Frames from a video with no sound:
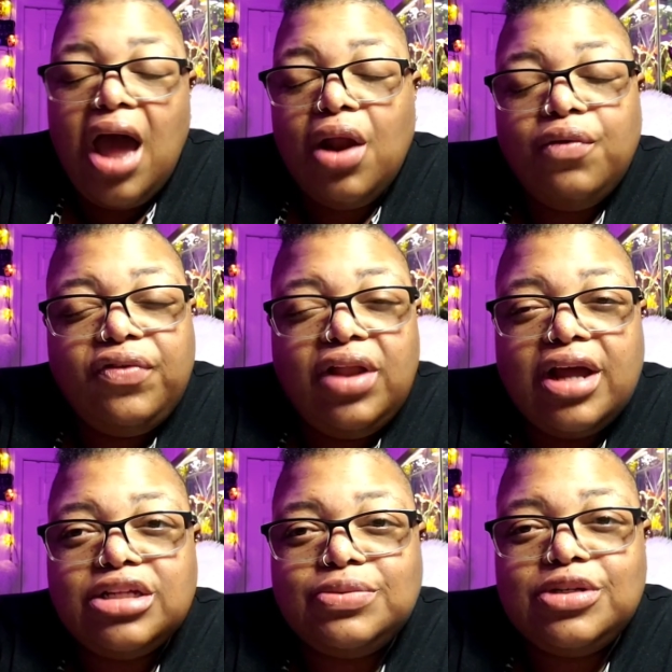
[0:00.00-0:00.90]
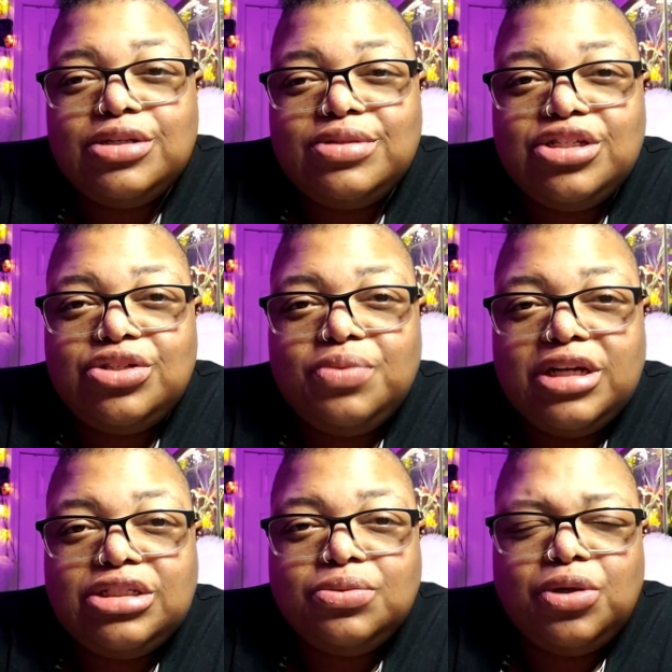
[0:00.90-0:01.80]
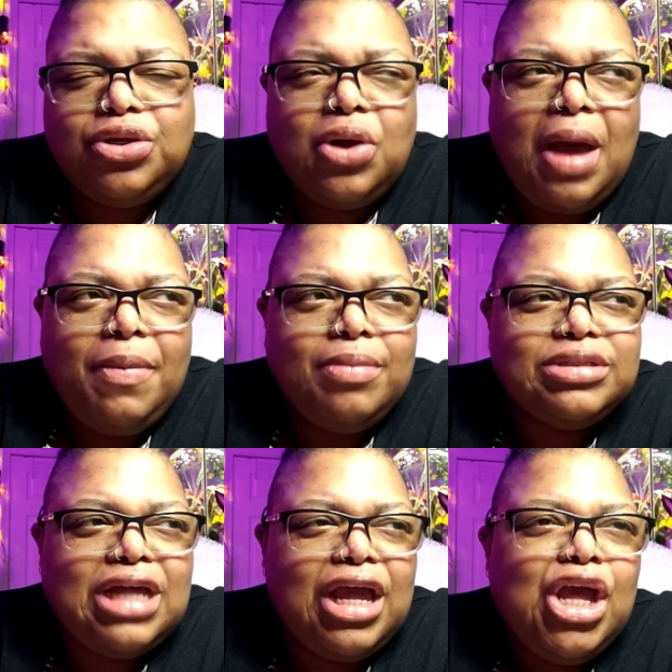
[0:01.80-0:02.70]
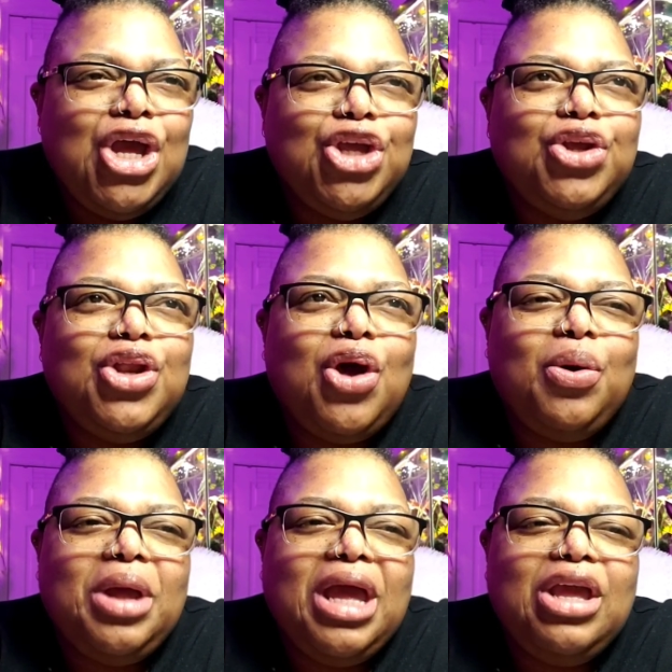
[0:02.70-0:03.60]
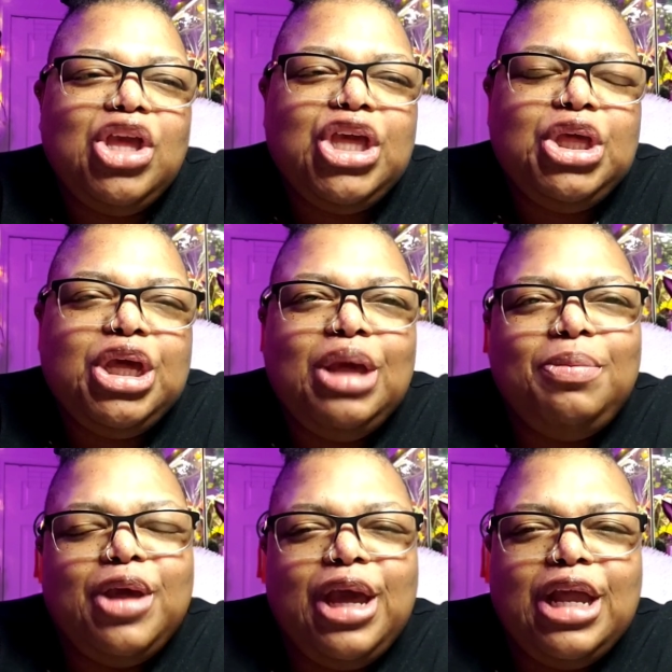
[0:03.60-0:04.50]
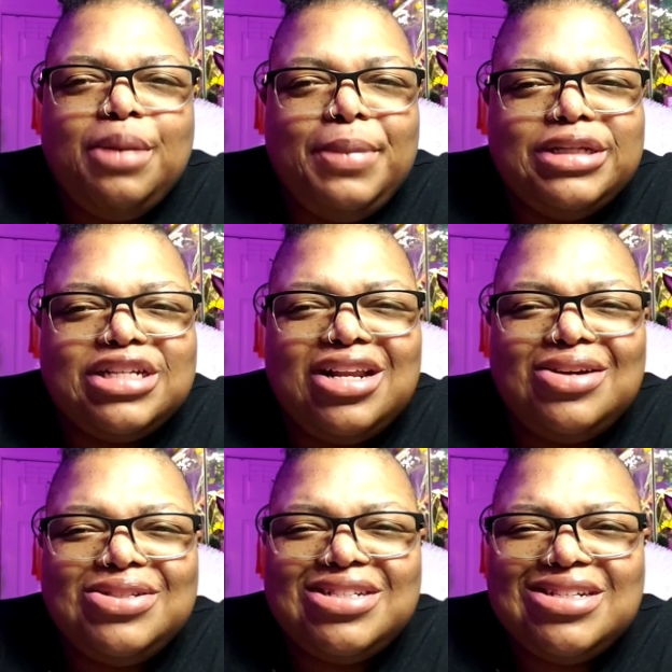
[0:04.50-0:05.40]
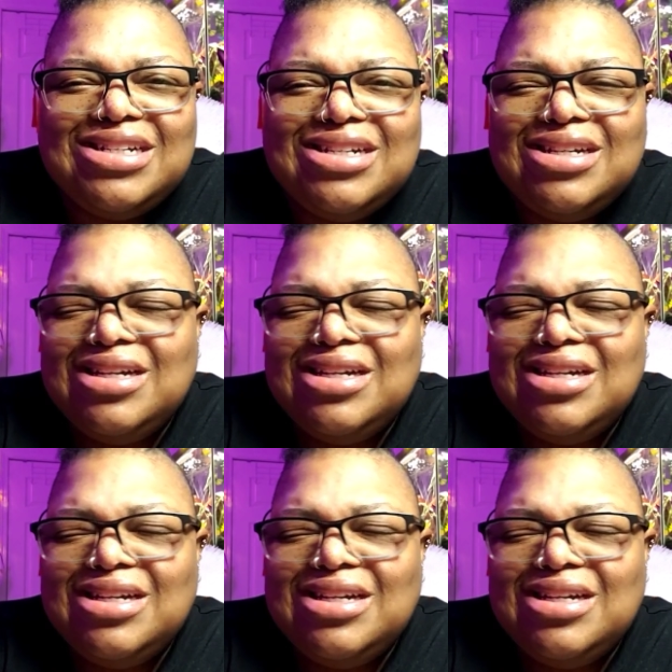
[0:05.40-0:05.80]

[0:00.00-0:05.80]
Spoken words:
I don't feel like it's one of them situations where, you know how people say, you know, you keep your enemies closer.